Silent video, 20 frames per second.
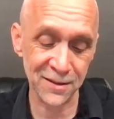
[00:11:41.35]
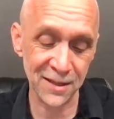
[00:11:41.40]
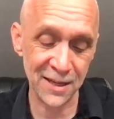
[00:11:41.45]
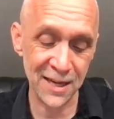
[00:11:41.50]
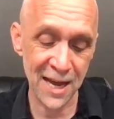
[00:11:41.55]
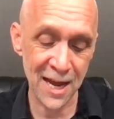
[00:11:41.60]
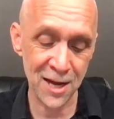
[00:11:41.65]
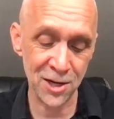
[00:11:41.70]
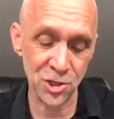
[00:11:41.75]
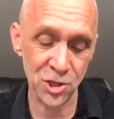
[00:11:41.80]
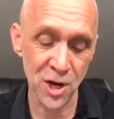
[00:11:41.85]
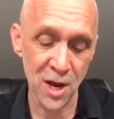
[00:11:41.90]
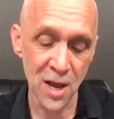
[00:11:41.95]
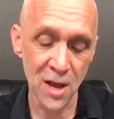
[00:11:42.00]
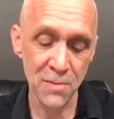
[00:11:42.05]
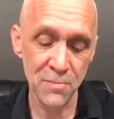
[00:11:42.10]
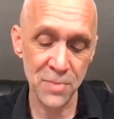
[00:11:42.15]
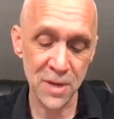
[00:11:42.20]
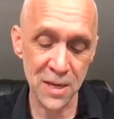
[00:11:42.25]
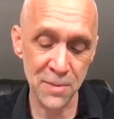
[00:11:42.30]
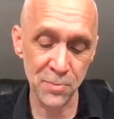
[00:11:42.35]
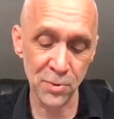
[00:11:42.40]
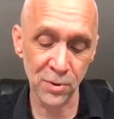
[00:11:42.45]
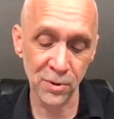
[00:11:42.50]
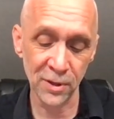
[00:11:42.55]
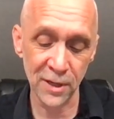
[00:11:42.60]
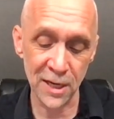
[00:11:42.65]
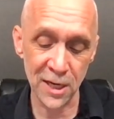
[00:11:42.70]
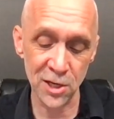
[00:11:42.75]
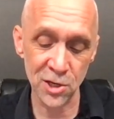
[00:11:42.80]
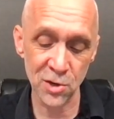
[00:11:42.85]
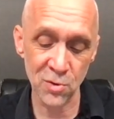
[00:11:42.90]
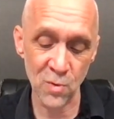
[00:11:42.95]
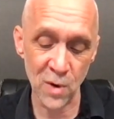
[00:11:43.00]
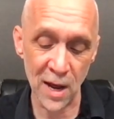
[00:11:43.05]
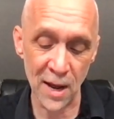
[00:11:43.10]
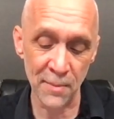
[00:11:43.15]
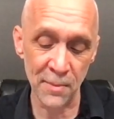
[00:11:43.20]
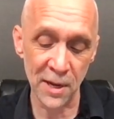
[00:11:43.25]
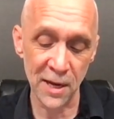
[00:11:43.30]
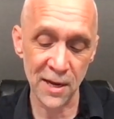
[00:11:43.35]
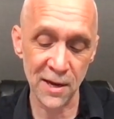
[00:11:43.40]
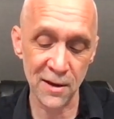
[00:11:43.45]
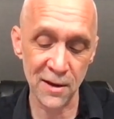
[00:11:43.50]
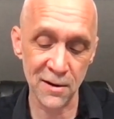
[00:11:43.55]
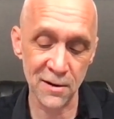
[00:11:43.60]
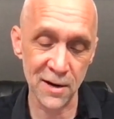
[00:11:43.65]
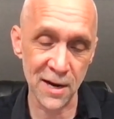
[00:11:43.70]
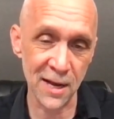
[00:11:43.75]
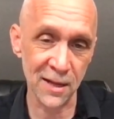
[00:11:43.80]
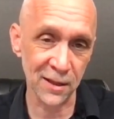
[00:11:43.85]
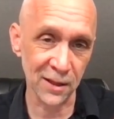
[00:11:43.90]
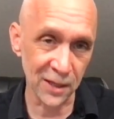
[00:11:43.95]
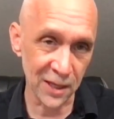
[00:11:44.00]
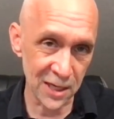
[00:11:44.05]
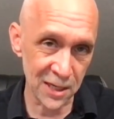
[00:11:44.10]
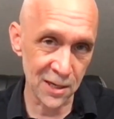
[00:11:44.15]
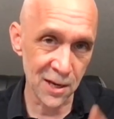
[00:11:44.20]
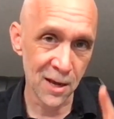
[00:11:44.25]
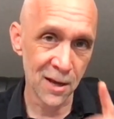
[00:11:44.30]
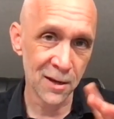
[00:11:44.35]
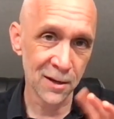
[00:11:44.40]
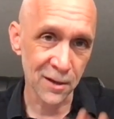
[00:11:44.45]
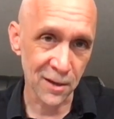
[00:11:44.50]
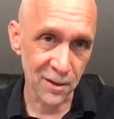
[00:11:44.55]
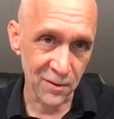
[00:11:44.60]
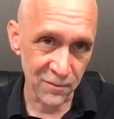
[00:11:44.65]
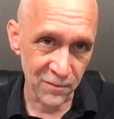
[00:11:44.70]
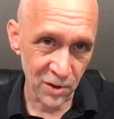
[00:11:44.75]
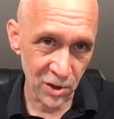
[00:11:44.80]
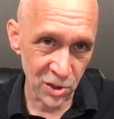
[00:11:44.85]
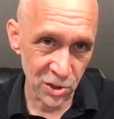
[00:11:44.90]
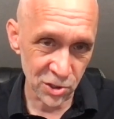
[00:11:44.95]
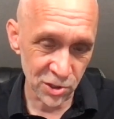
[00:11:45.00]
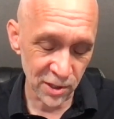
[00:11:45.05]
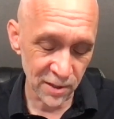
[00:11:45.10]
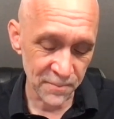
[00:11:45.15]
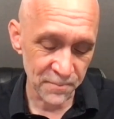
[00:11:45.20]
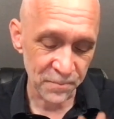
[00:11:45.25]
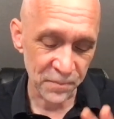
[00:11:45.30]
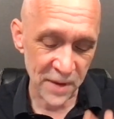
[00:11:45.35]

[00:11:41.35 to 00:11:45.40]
catch people in your web internet lead conversion.